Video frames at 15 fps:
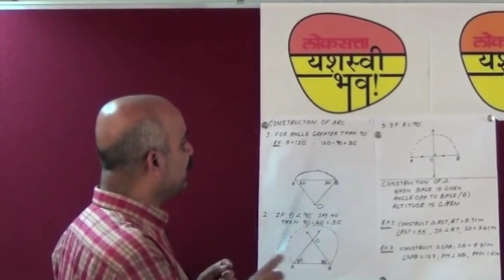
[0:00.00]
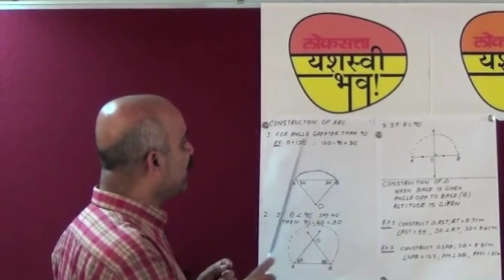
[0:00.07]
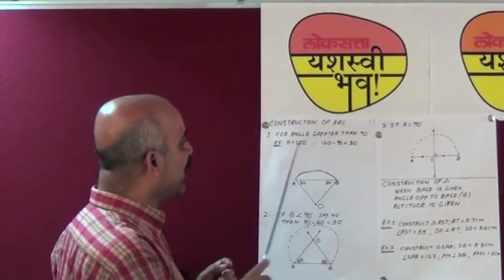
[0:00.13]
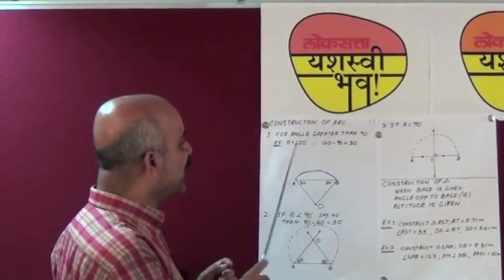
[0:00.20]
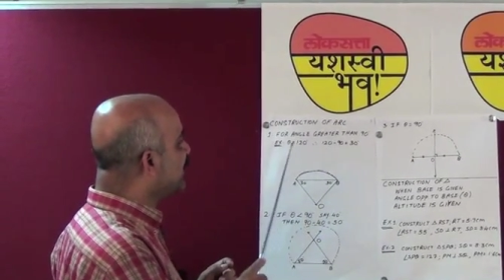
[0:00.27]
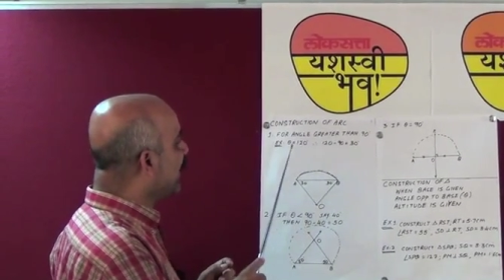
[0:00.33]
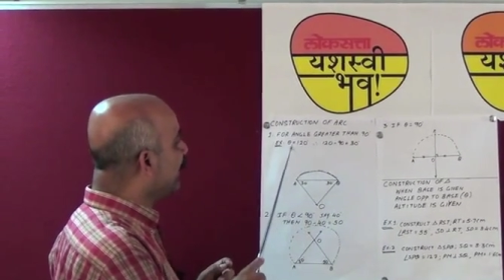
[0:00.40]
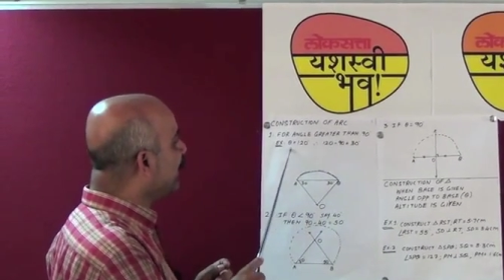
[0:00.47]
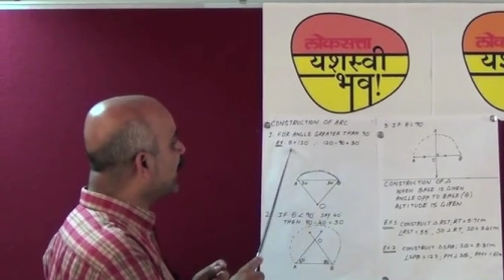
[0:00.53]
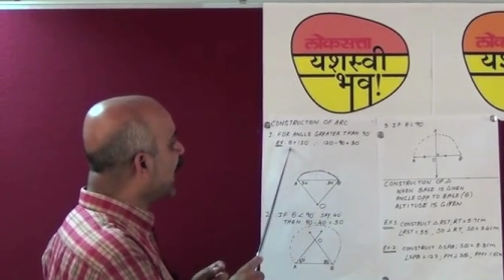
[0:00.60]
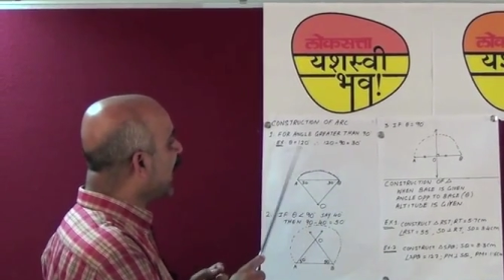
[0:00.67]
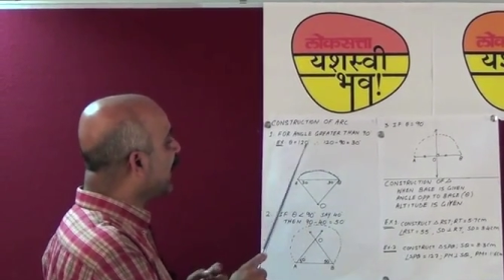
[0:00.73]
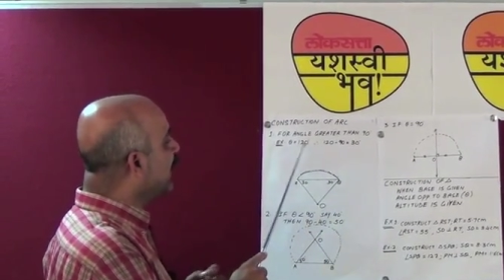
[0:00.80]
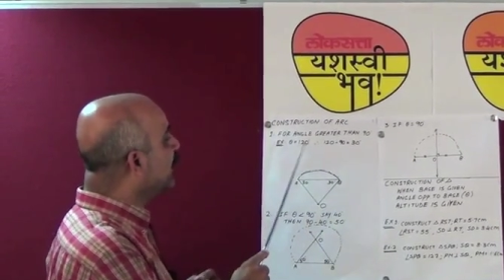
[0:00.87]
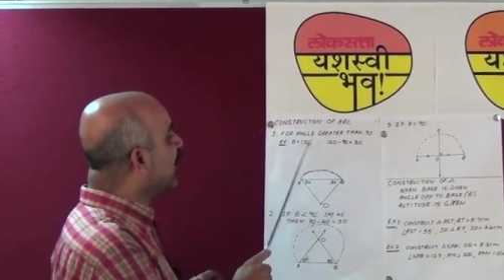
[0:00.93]
For example, the
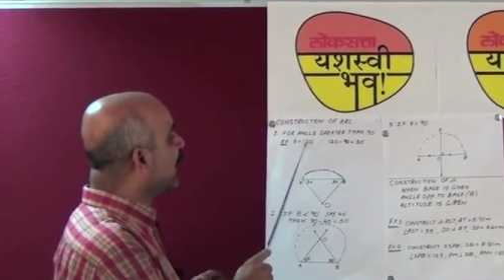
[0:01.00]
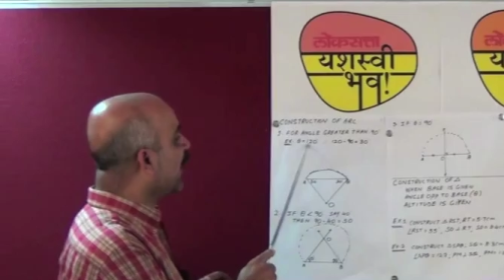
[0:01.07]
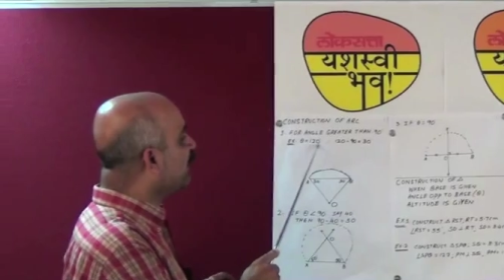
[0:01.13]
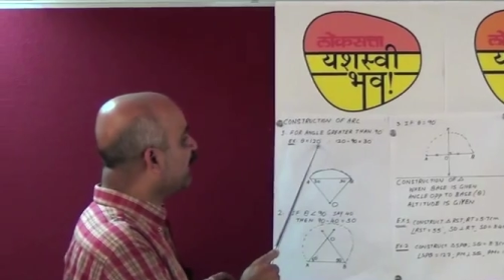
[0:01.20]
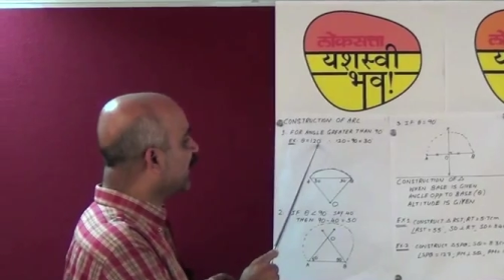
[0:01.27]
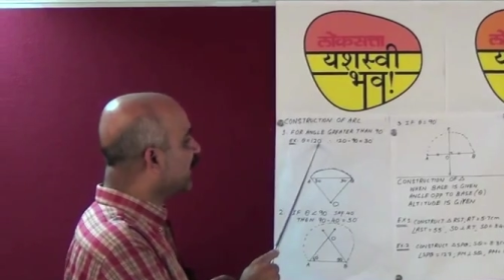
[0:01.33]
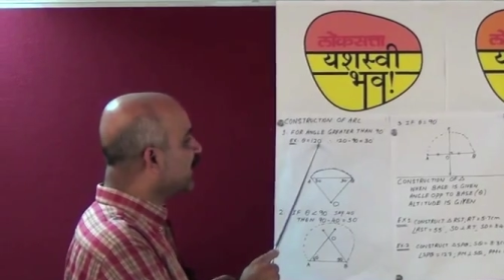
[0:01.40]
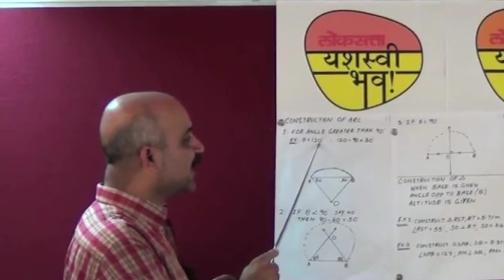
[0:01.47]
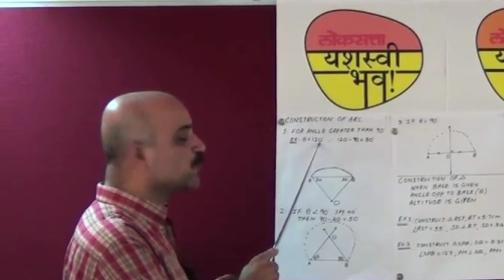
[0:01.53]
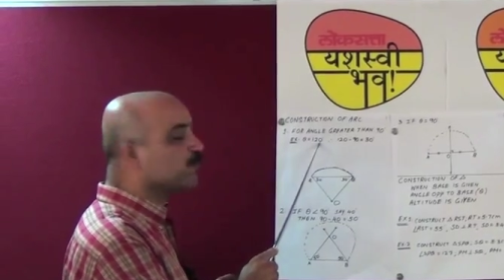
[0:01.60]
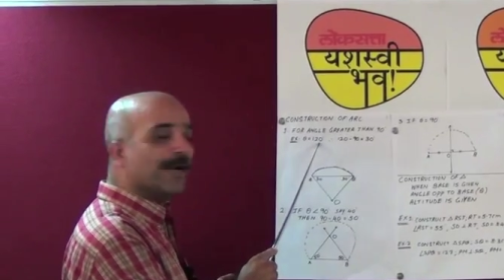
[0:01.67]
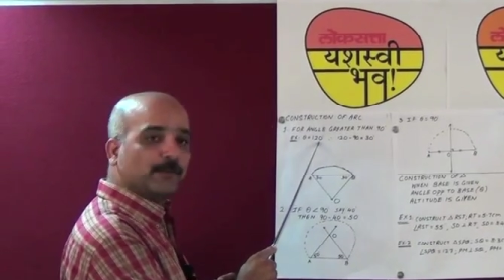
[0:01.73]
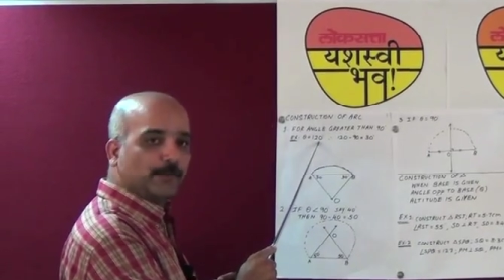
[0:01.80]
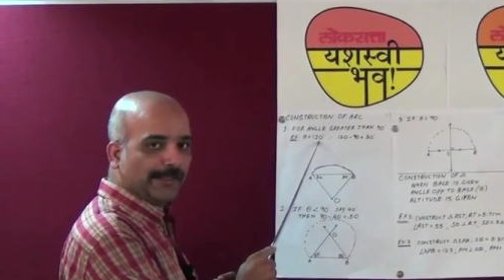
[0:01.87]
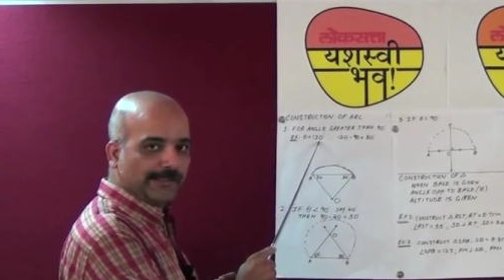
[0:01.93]
angle that I have taken here is
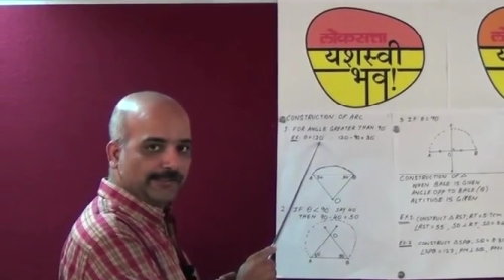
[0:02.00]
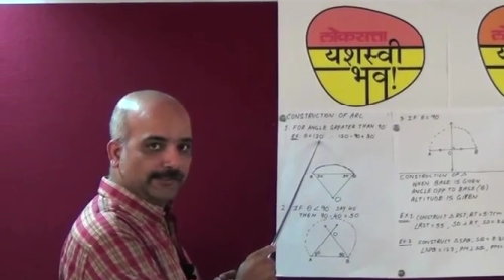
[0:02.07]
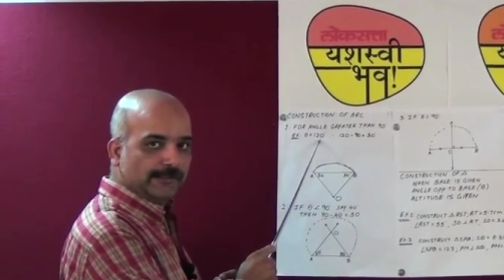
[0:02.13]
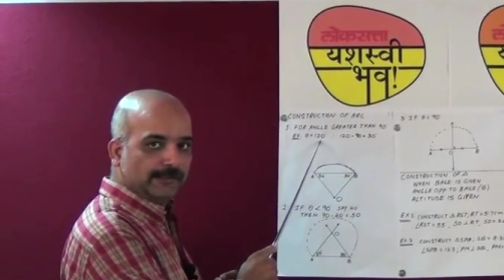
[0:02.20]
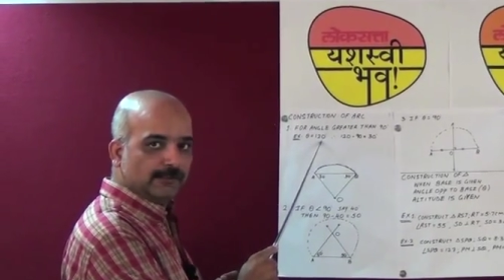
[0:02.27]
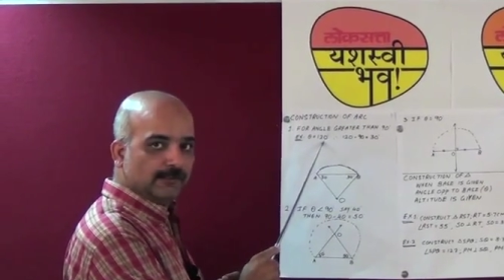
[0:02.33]
120.